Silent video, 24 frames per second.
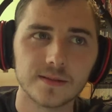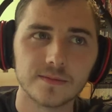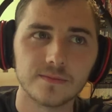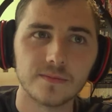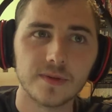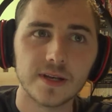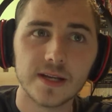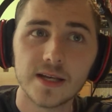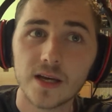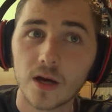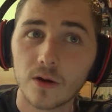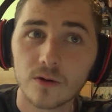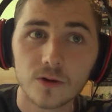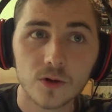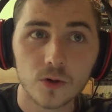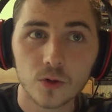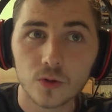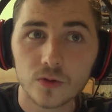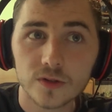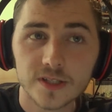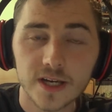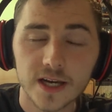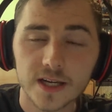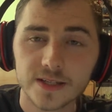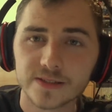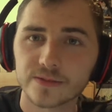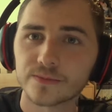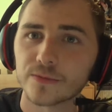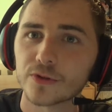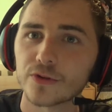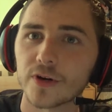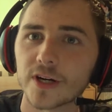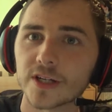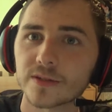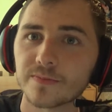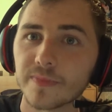Neo Cortex from
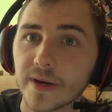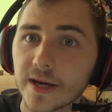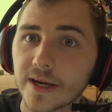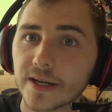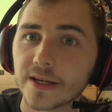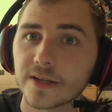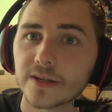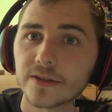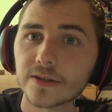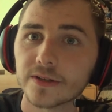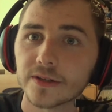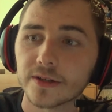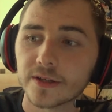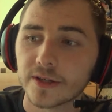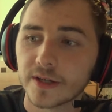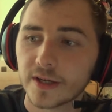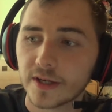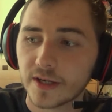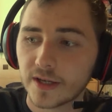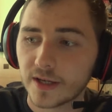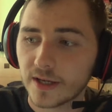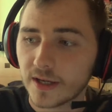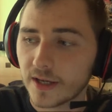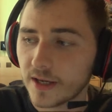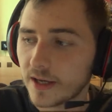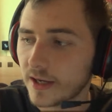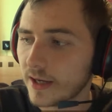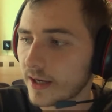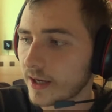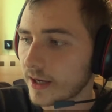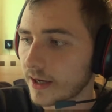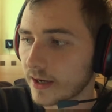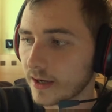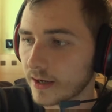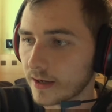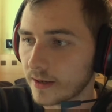Crash Bandicoot,
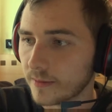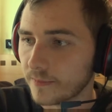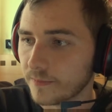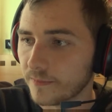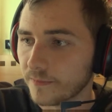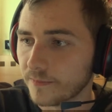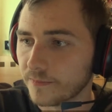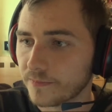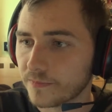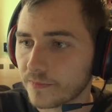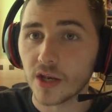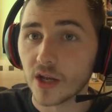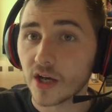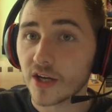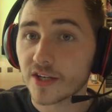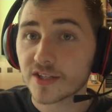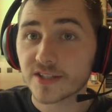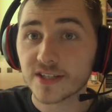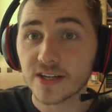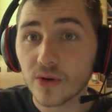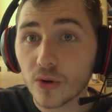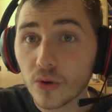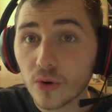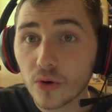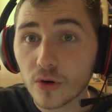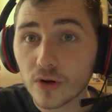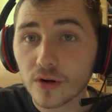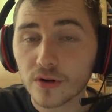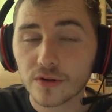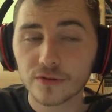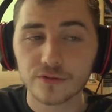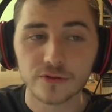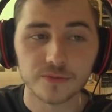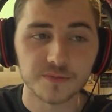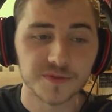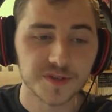Nasty Nork
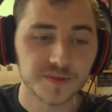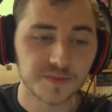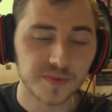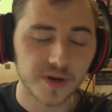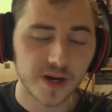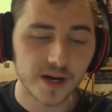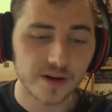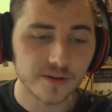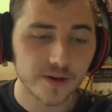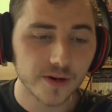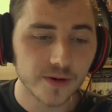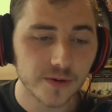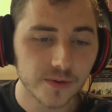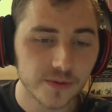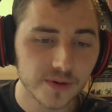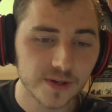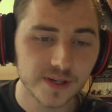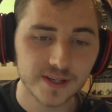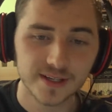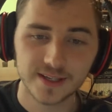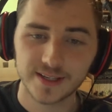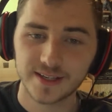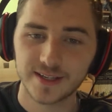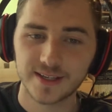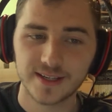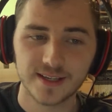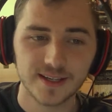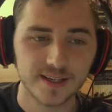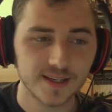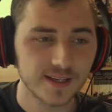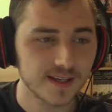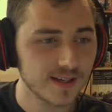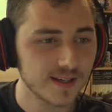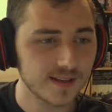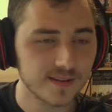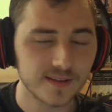from Spyro.
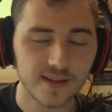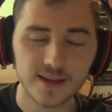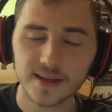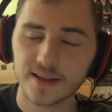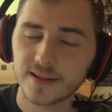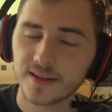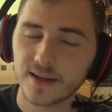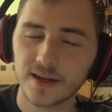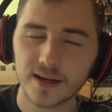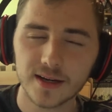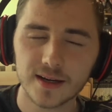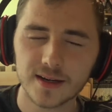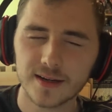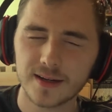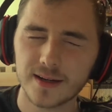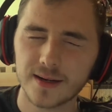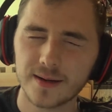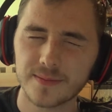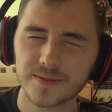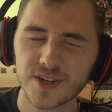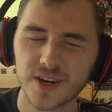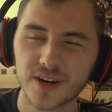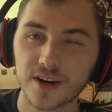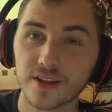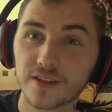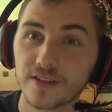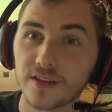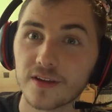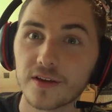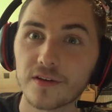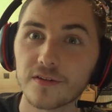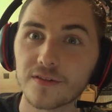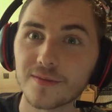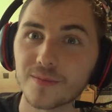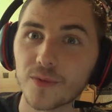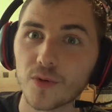I'm trying to
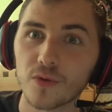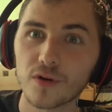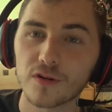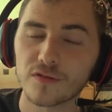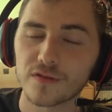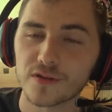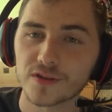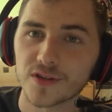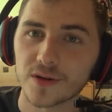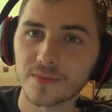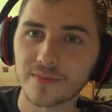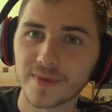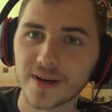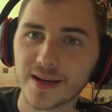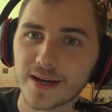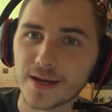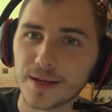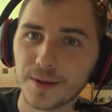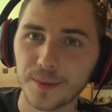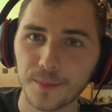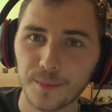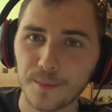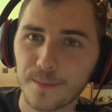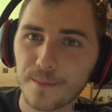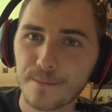think of them all off the top of my head.